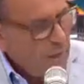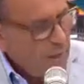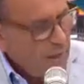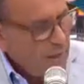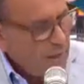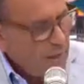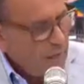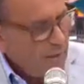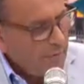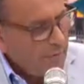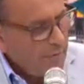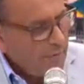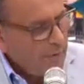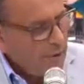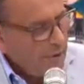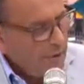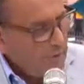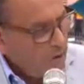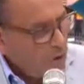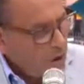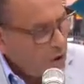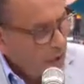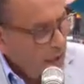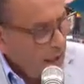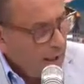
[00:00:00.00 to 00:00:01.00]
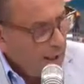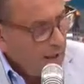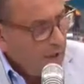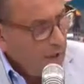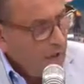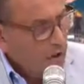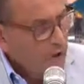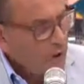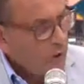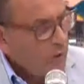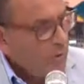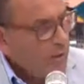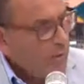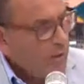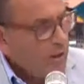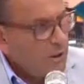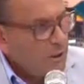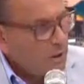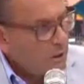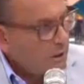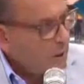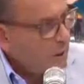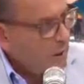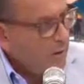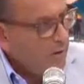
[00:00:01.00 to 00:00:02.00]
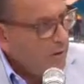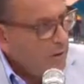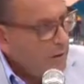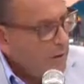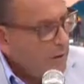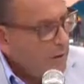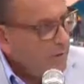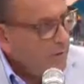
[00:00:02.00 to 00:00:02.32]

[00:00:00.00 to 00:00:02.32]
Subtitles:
do we have to change so that we can just carry on